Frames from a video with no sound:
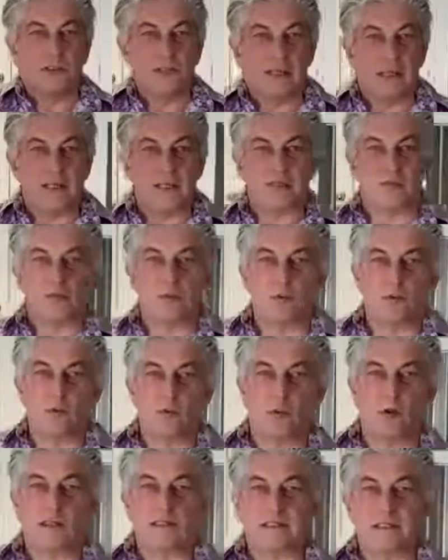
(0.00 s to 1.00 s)
again to
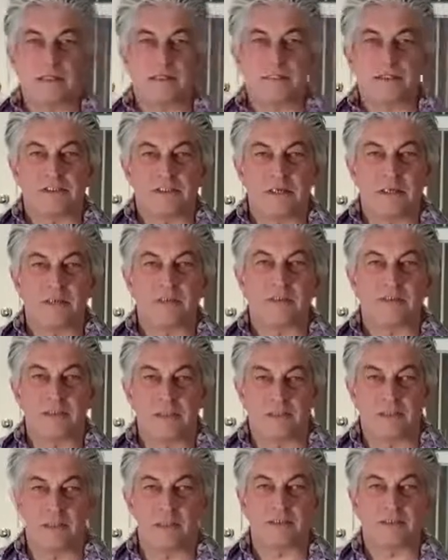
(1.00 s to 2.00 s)
Tapas Towers
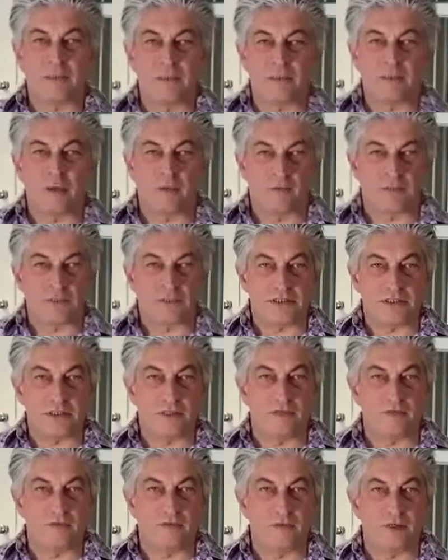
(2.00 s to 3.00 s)
Ambiente head office
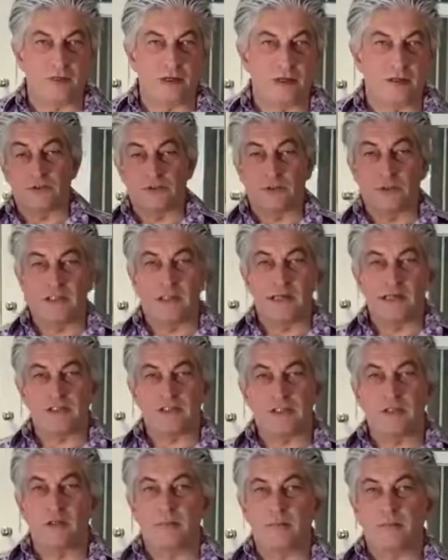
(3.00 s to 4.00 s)
here. So today is
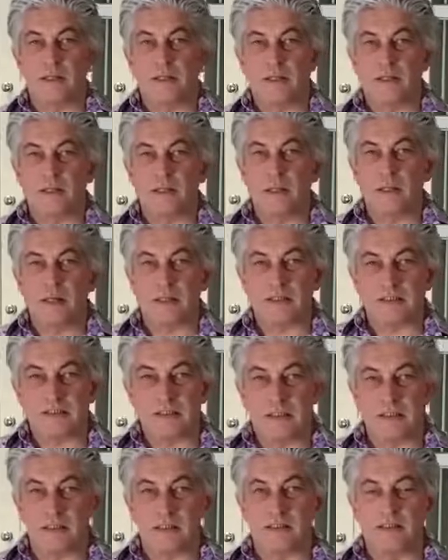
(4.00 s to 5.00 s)
going to be a
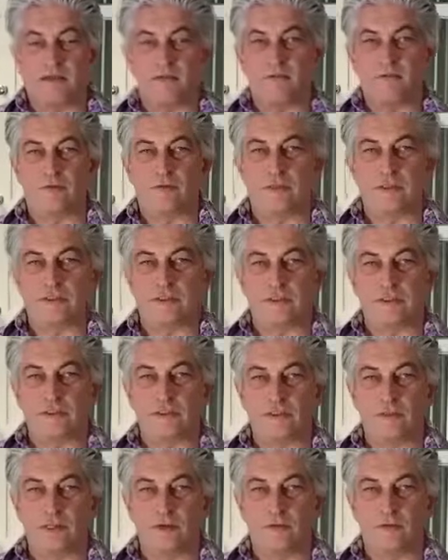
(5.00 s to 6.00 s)
slightly
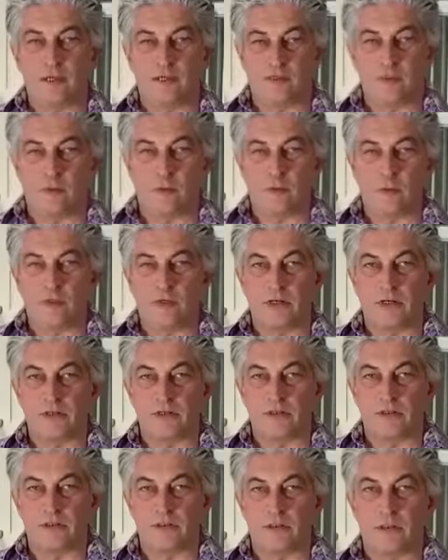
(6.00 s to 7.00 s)
different recipe we're bringing
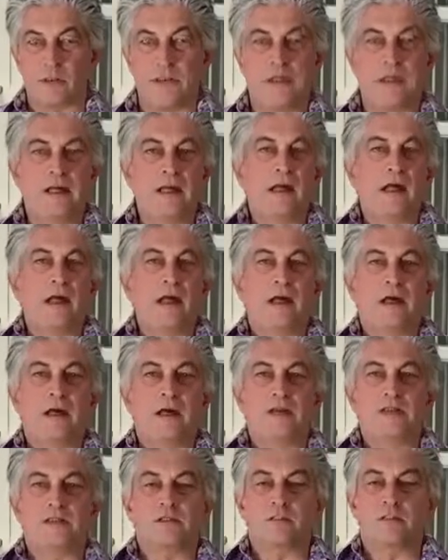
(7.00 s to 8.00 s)
to you,
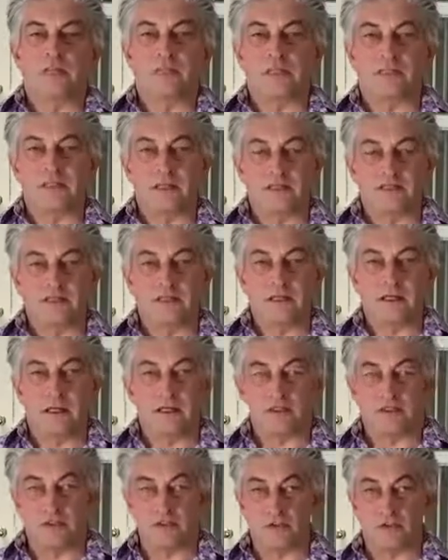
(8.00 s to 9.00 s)
in so much as it's a
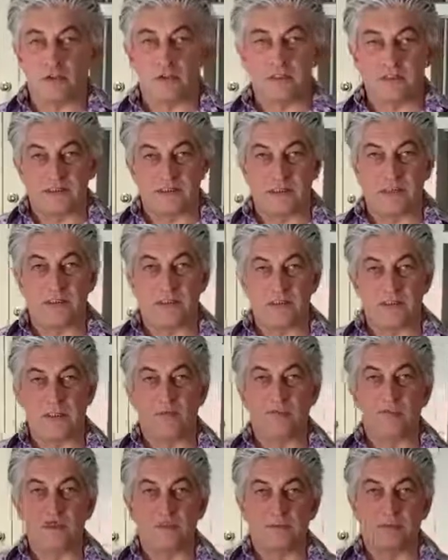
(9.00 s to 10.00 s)
sweet, it's a
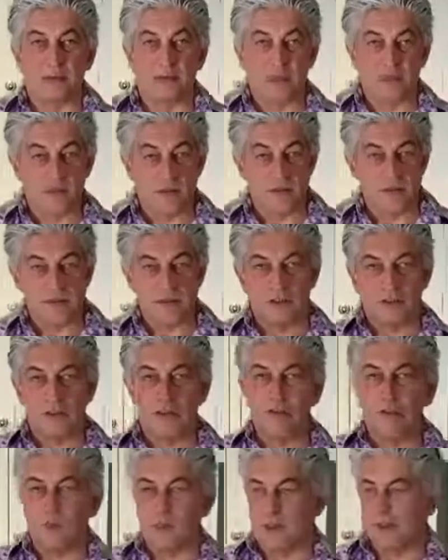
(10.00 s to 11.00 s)
dessert recipe, and I don't usually
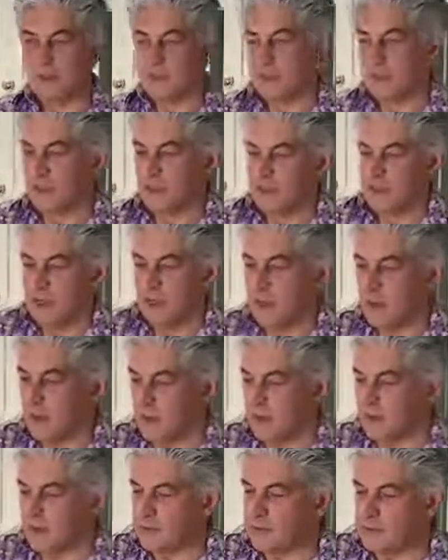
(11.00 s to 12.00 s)
do those.
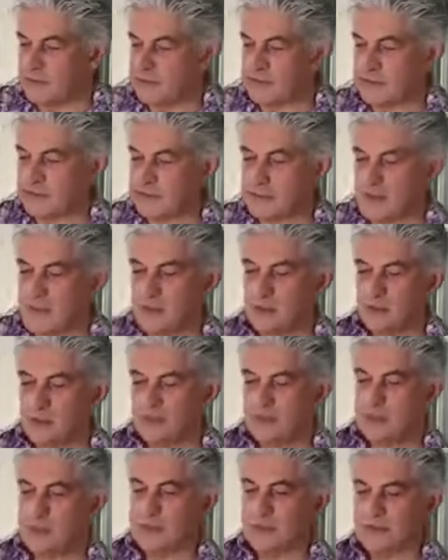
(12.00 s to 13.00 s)
But this kind of
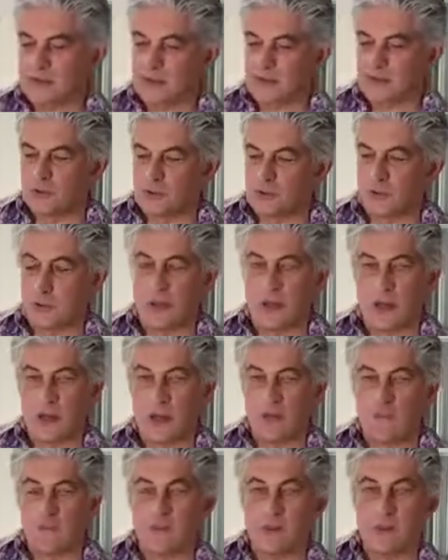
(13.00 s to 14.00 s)
goes back to
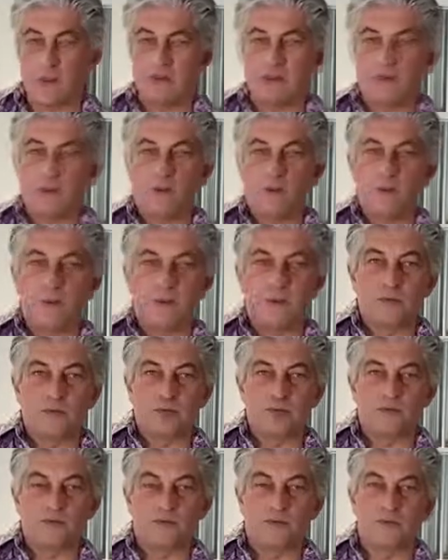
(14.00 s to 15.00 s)
a few years ago. We were
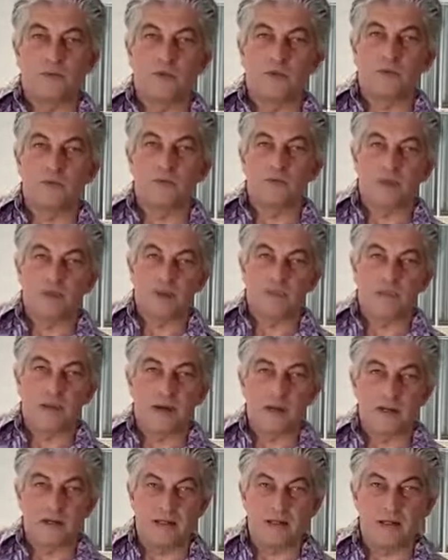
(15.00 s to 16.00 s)
travelling through the north of
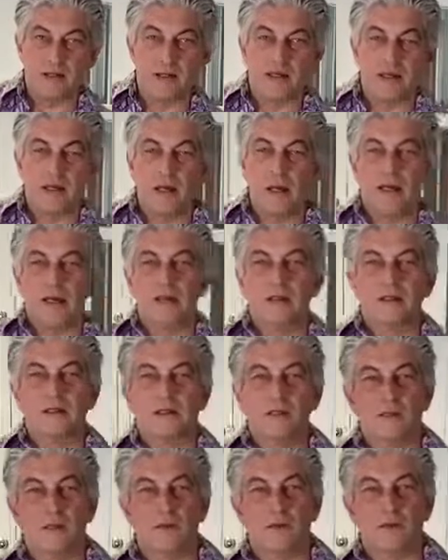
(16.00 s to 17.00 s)
Spain
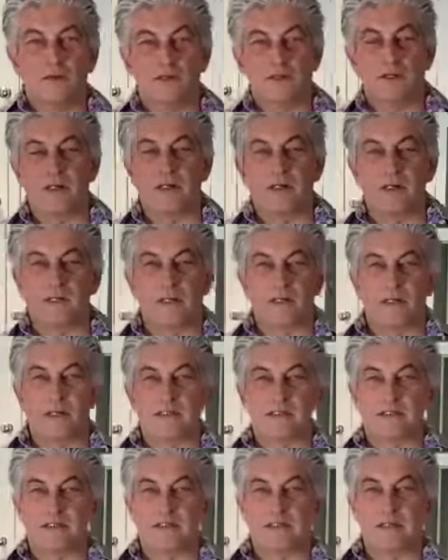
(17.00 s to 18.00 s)
and we were spending a couple of
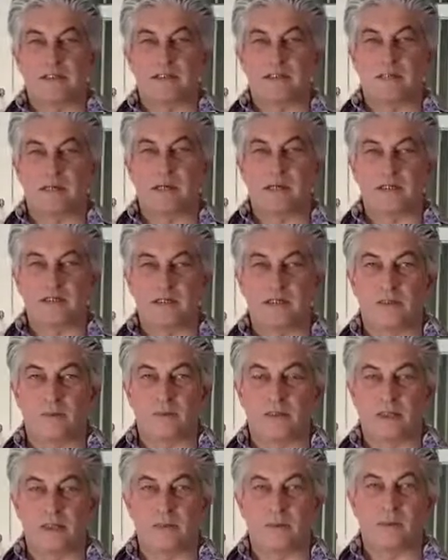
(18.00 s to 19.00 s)
days in San Sebastián, and
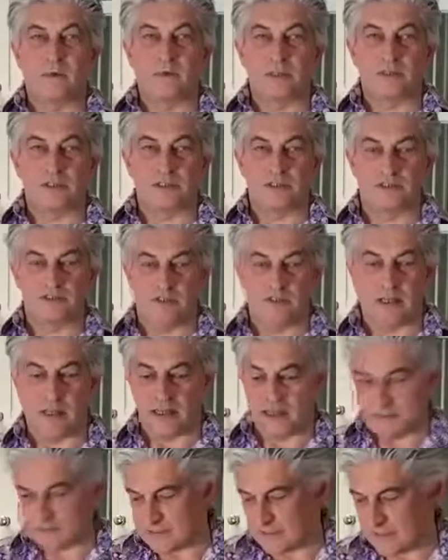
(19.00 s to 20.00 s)
we came across this
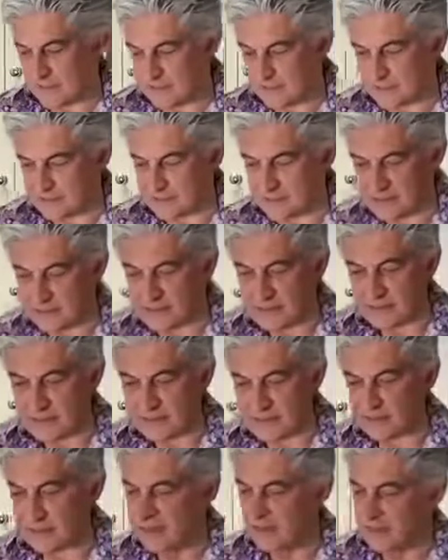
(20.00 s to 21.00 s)
place that
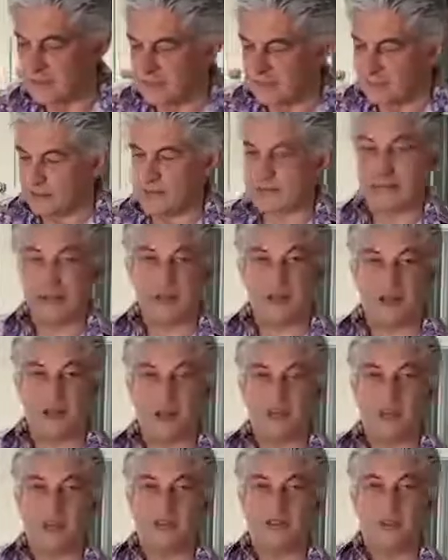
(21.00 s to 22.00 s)
did this
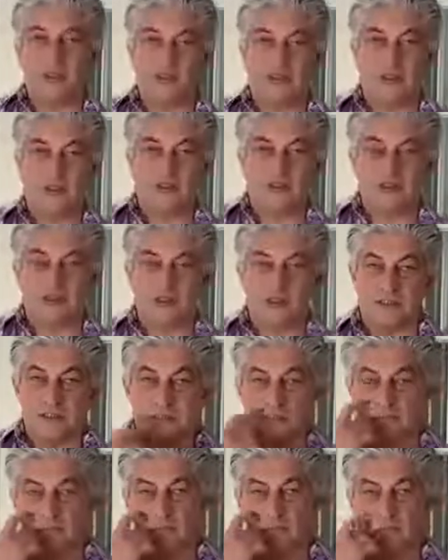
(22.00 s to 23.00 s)
iconic Spanish dish.
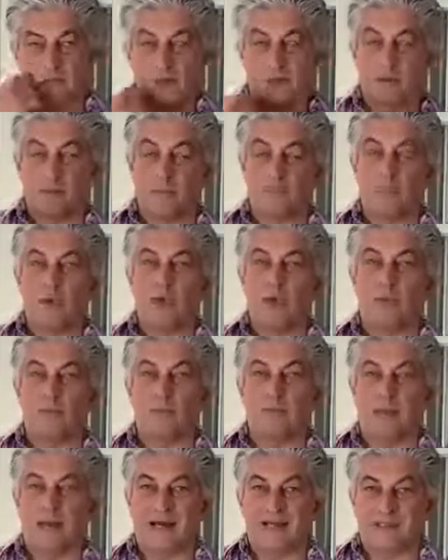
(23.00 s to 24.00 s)
It's called the
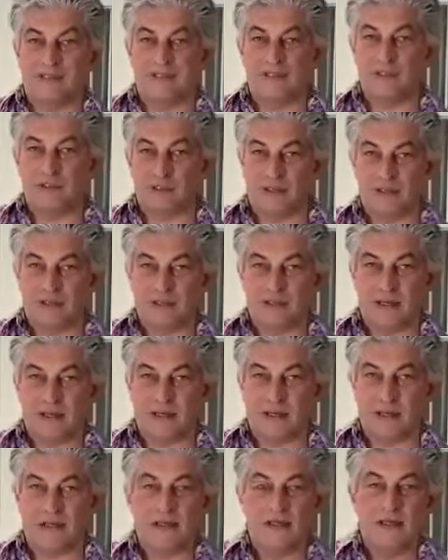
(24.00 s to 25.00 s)
Burnt Basque
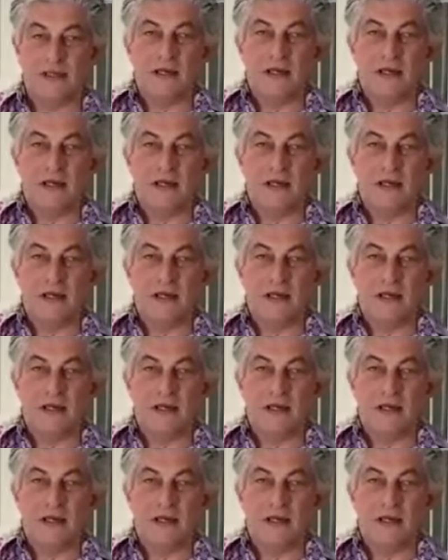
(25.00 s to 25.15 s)
Cheesecake.